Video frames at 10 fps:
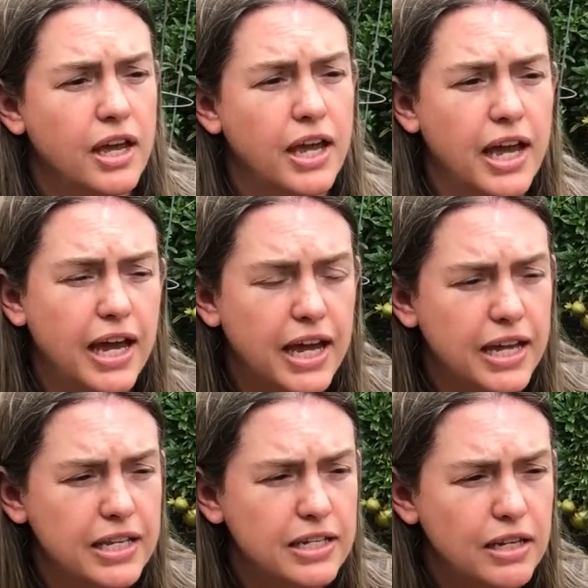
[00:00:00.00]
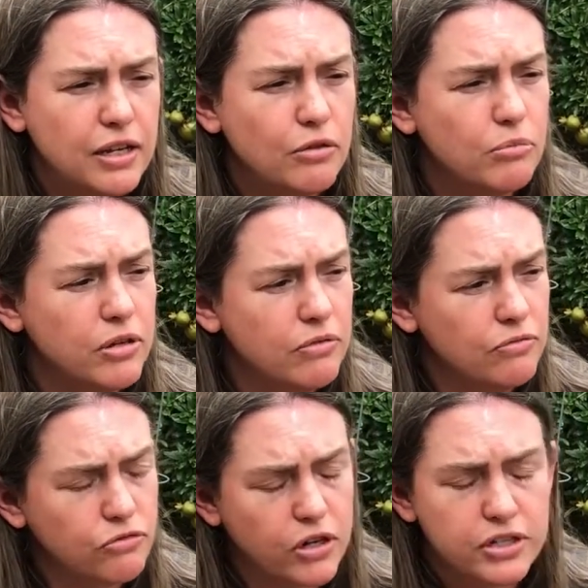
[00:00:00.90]
and when
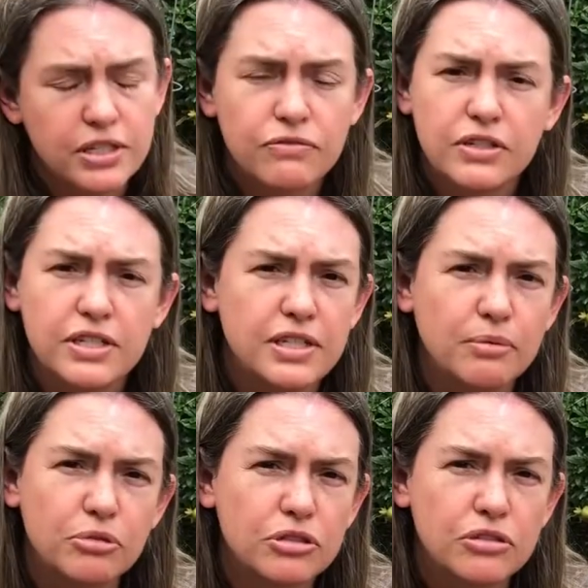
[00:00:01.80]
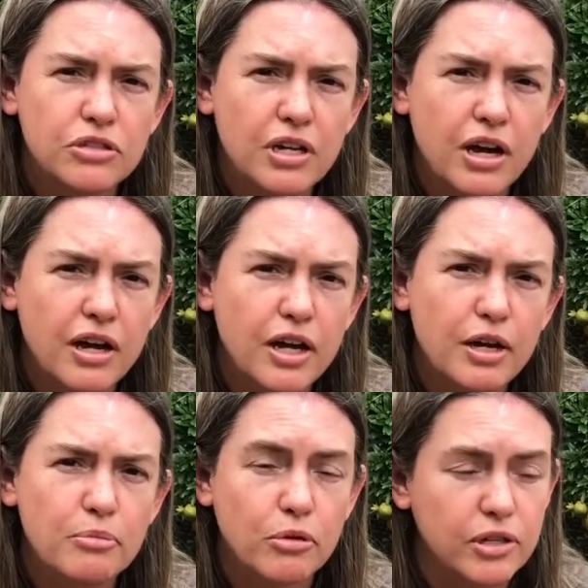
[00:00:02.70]
frosty, freezy temperatures
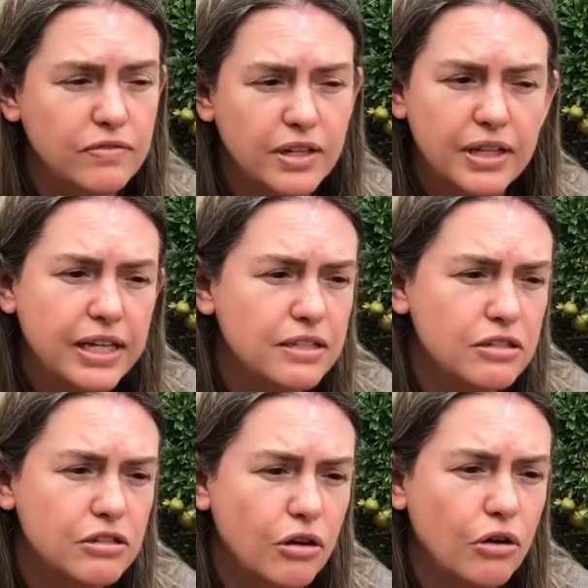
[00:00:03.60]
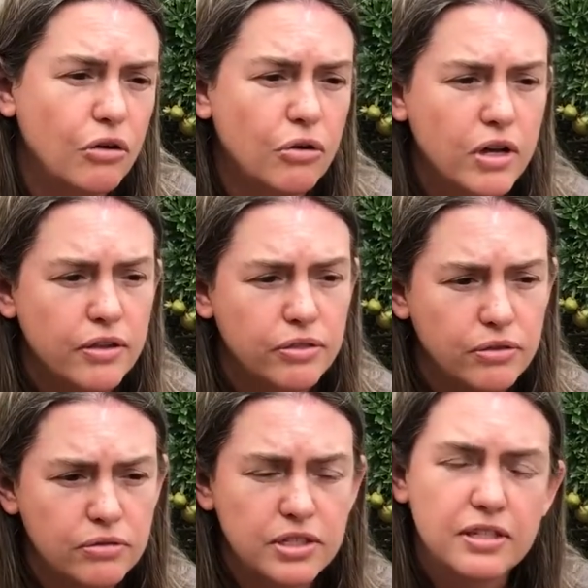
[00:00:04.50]
come, or even a light snow,
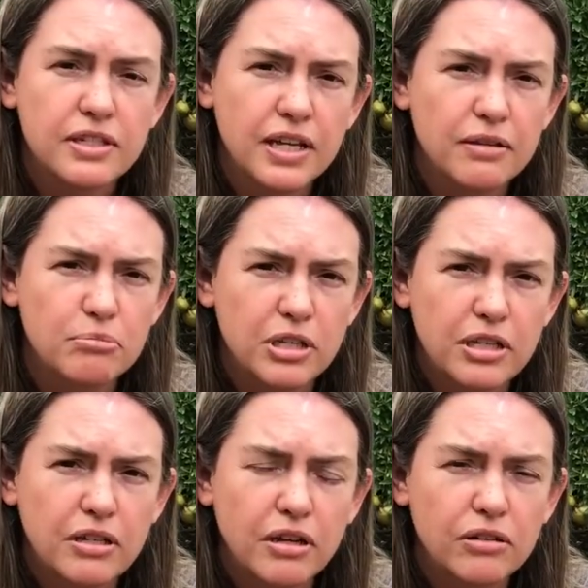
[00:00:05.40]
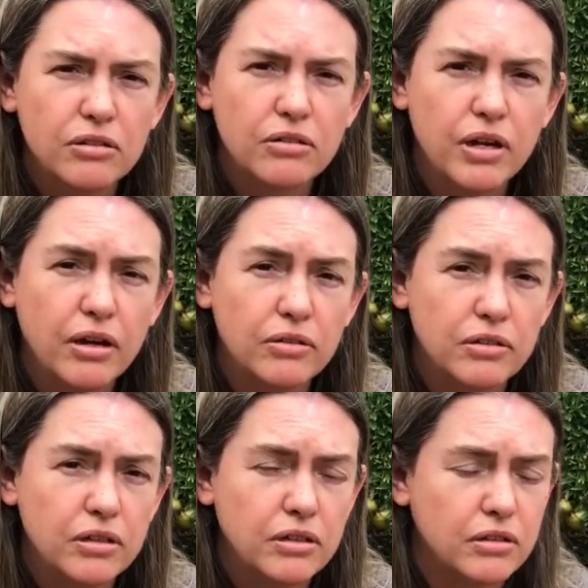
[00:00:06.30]
those things can be under the ground
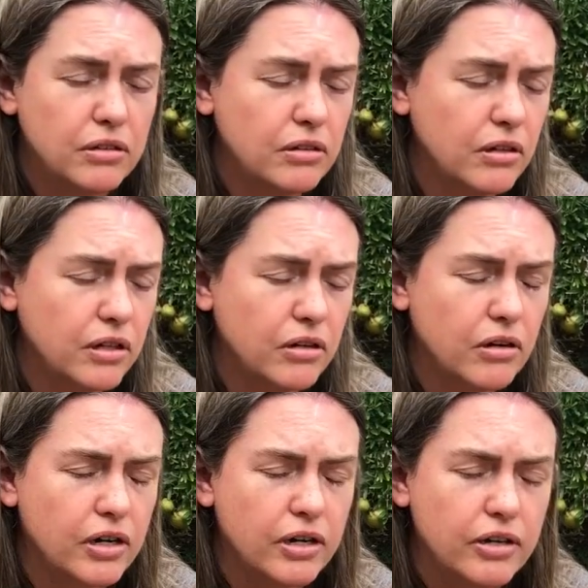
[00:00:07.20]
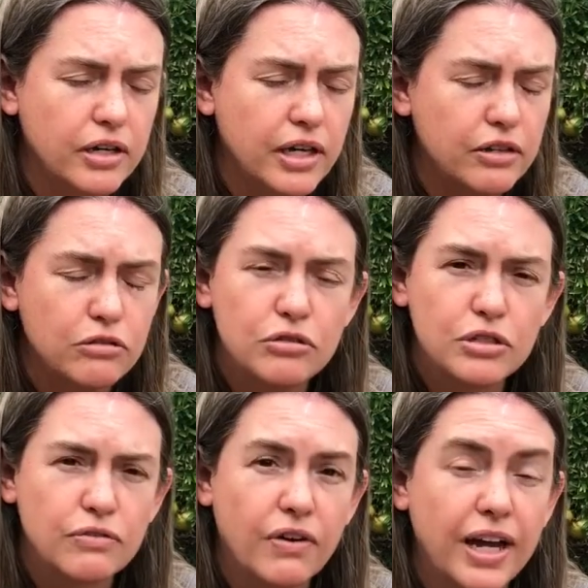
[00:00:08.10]
in our area and do
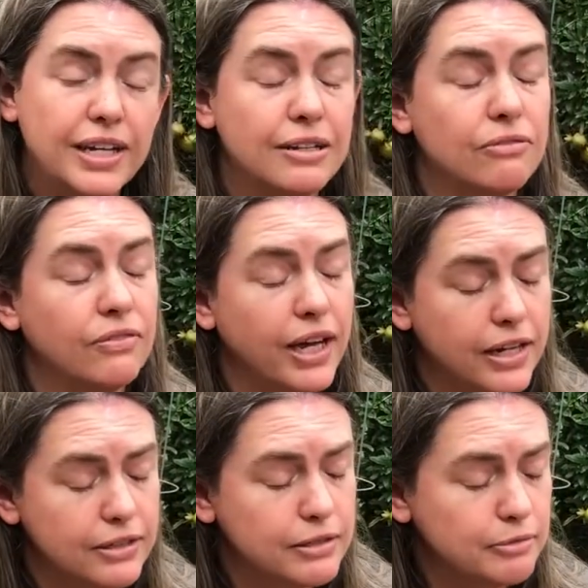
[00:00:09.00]
just fine. In fact,